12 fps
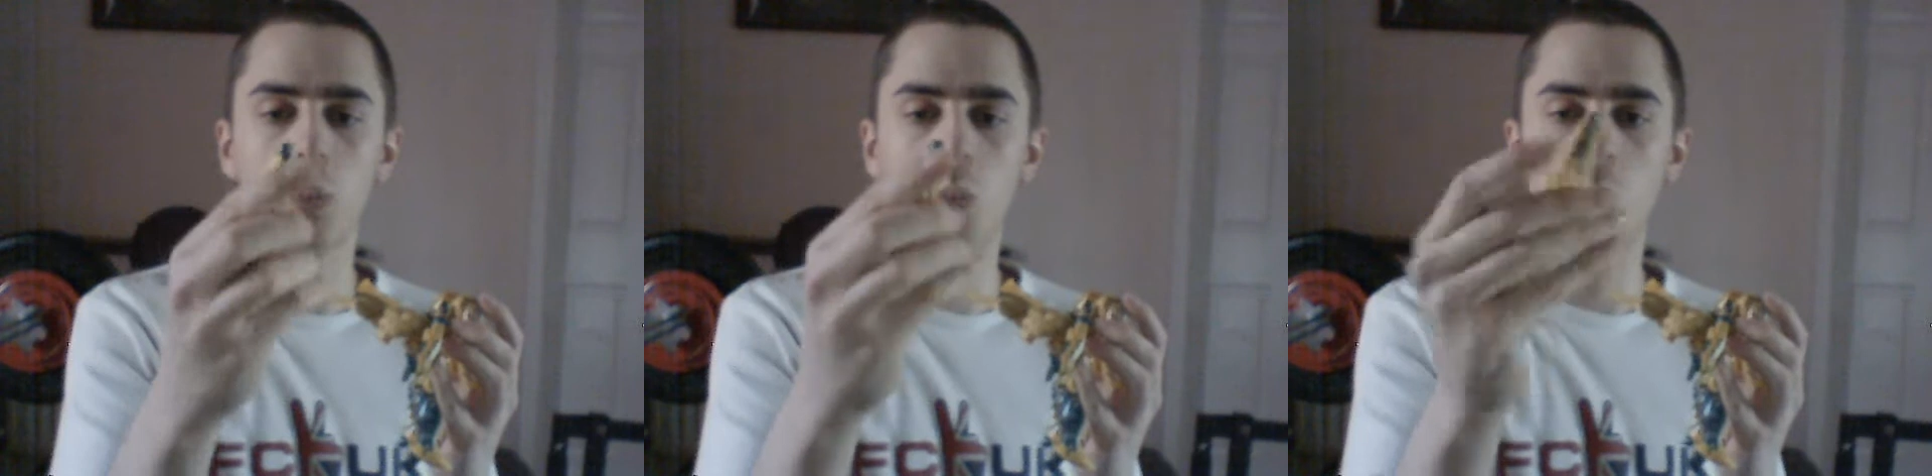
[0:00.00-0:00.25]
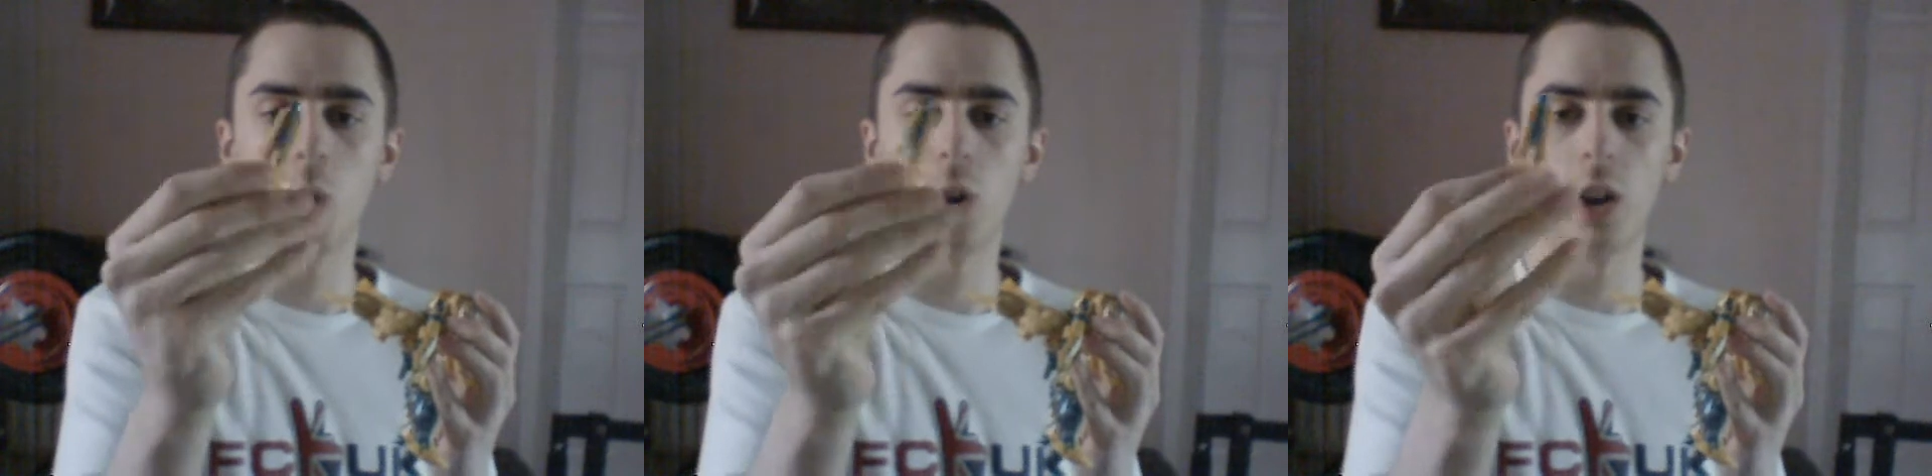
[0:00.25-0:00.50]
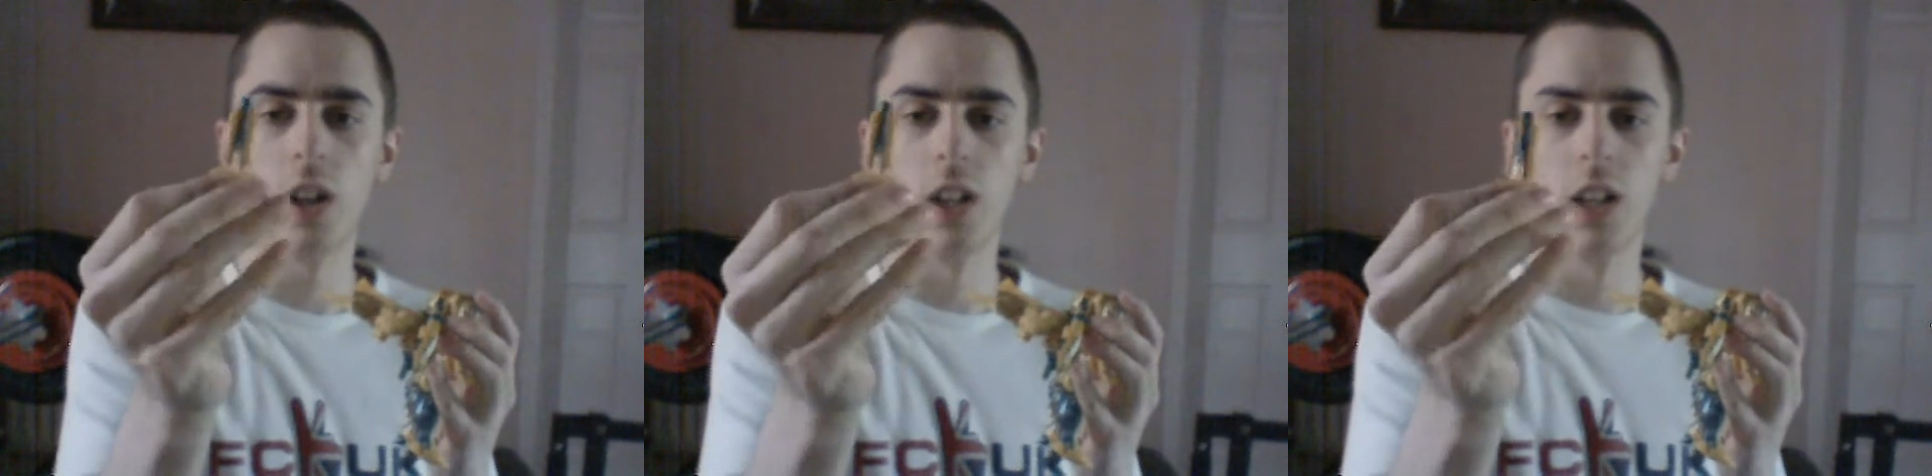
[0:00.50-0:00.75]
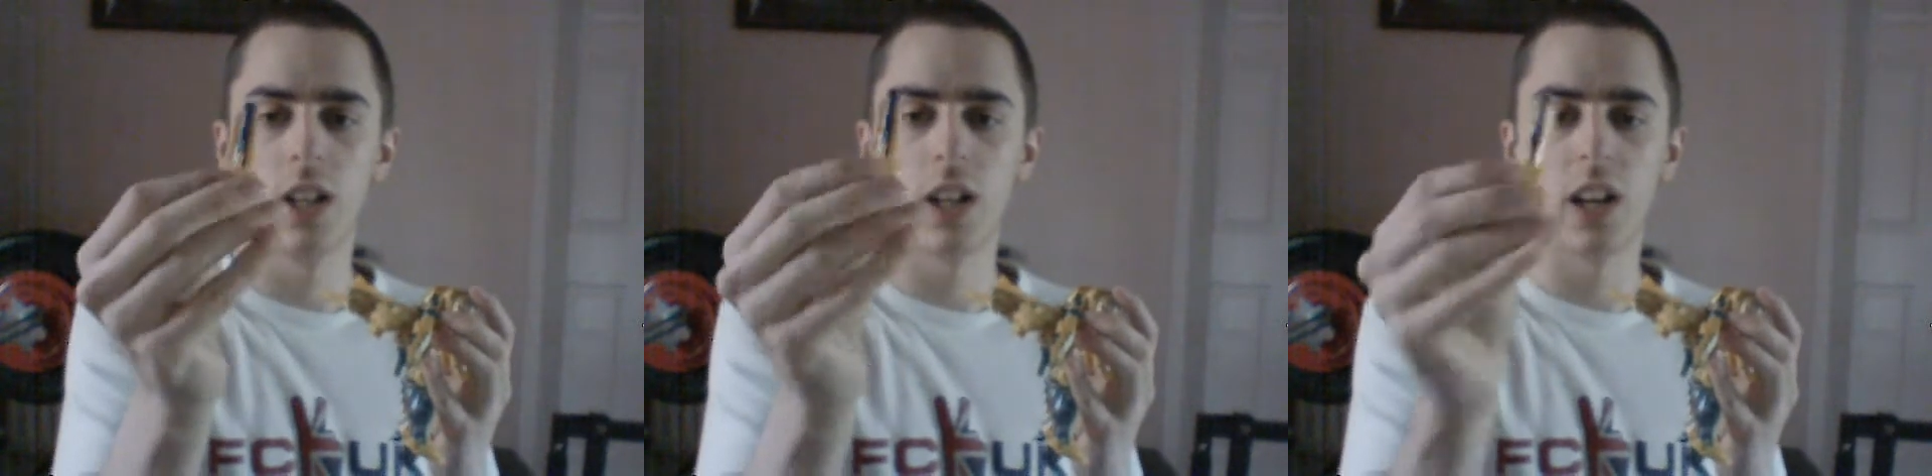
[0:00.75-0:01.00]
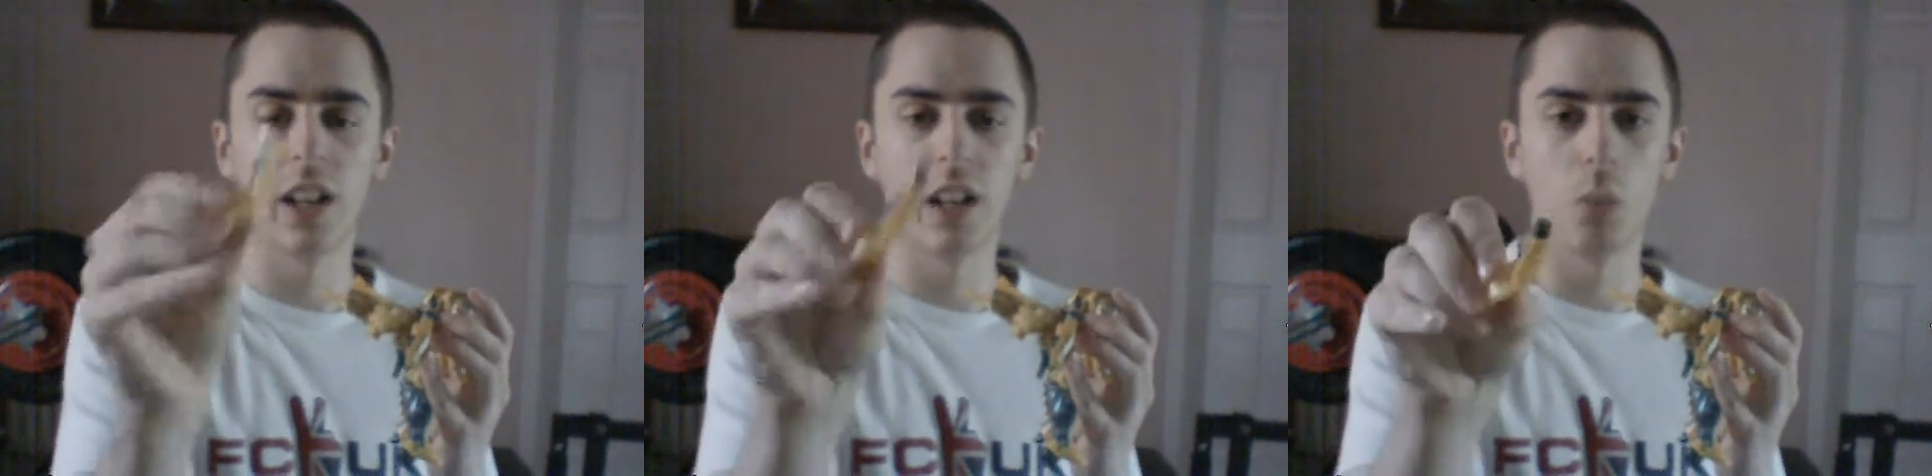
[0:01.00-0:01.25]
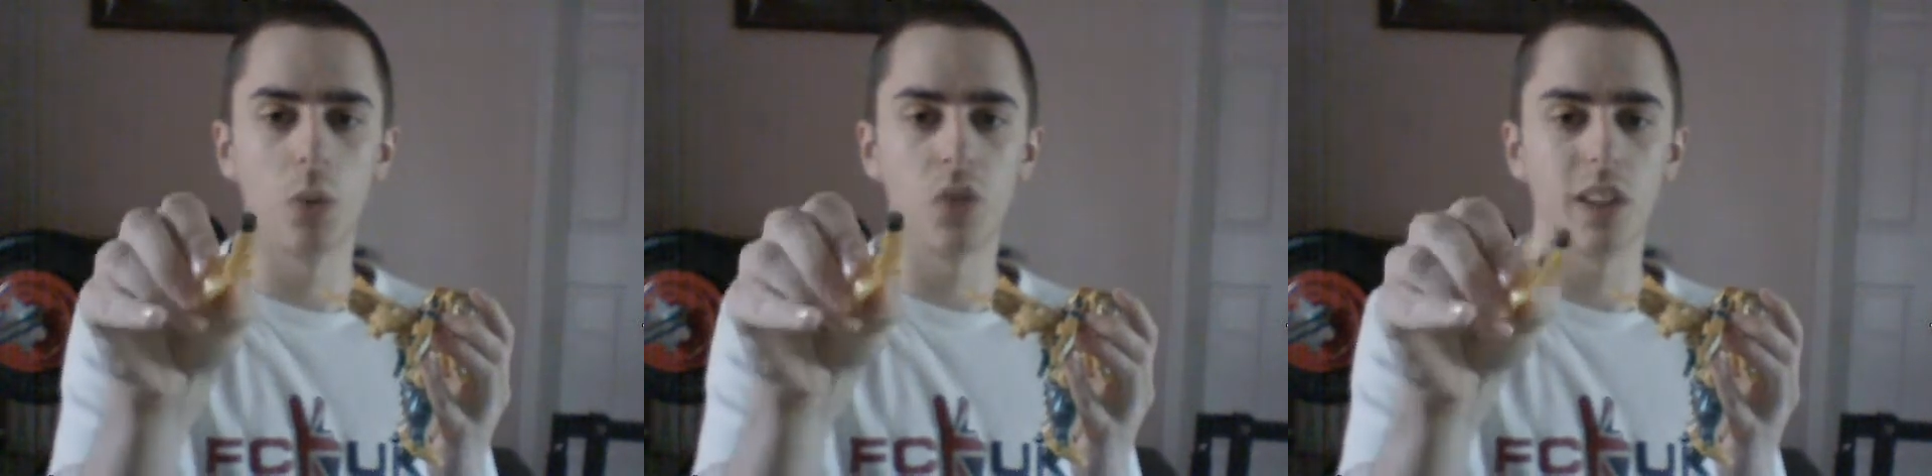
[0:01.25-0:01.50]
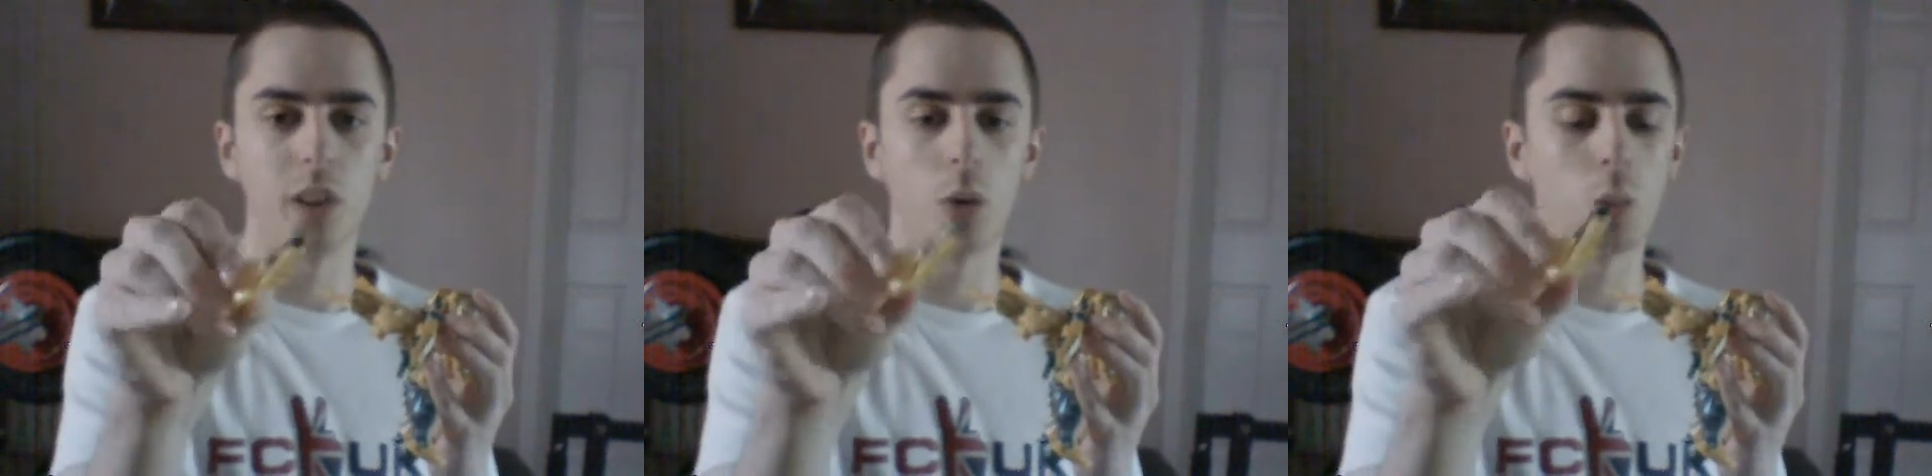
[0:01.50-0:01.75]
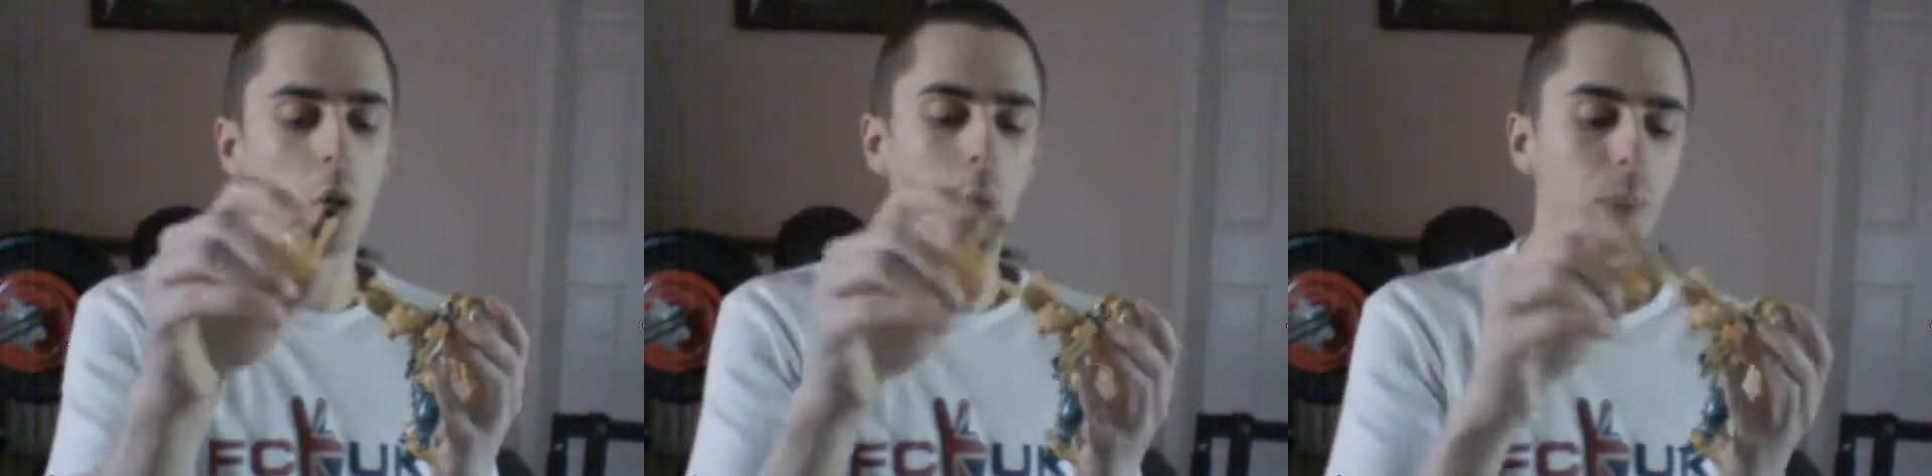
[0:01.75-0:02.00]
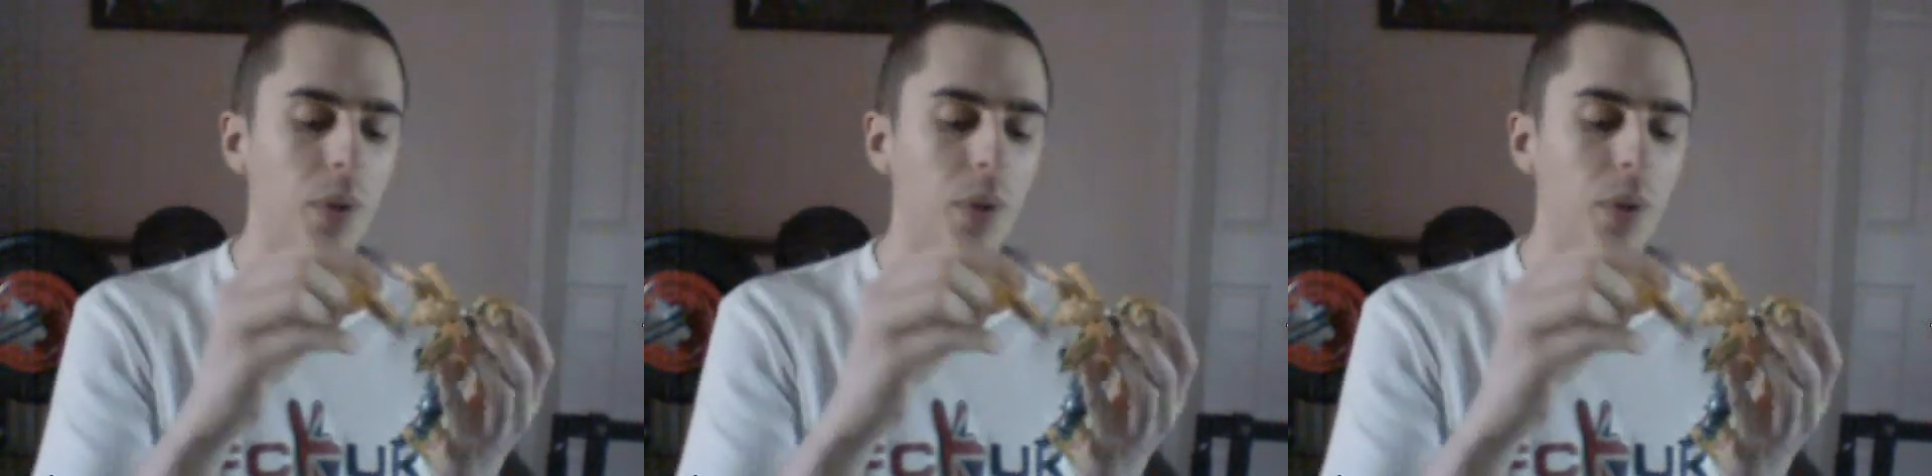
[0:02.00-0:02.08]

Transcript: water, and it was a little water